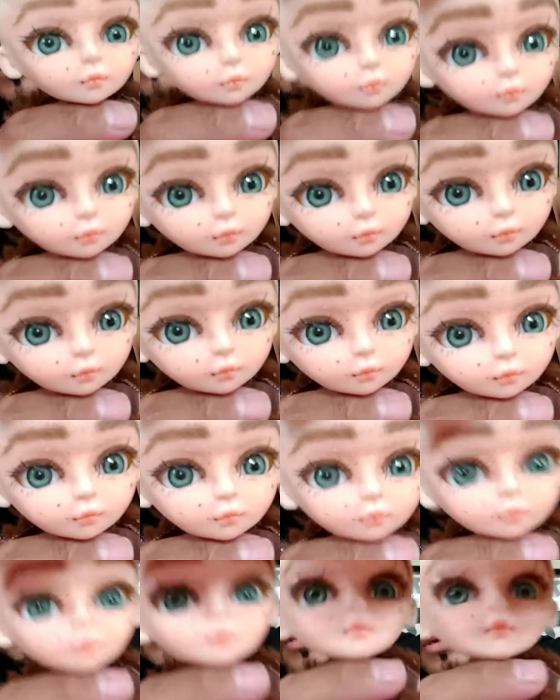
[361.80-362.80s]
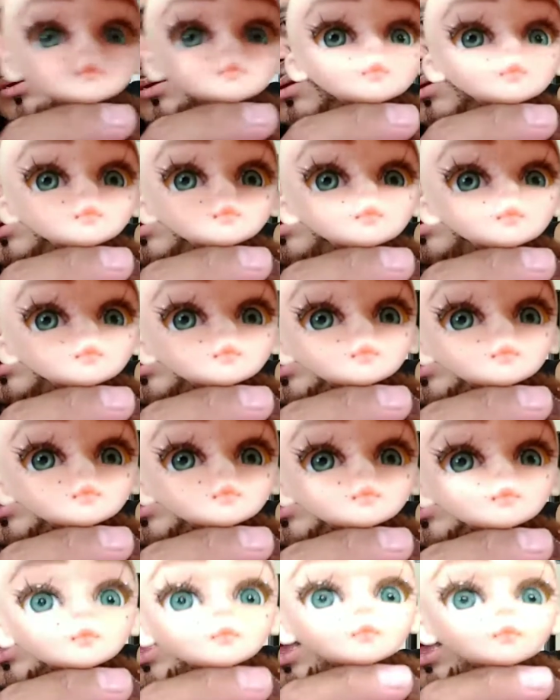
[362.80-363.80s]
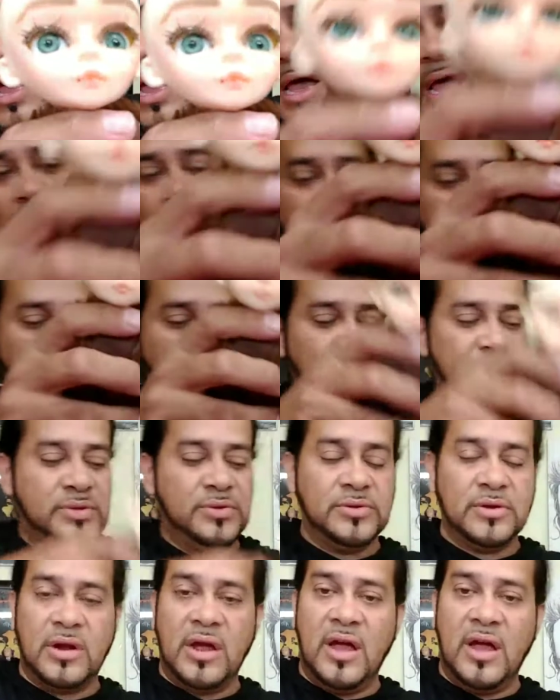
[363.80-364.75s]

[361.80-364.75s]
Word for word: What you call it? I want to redo their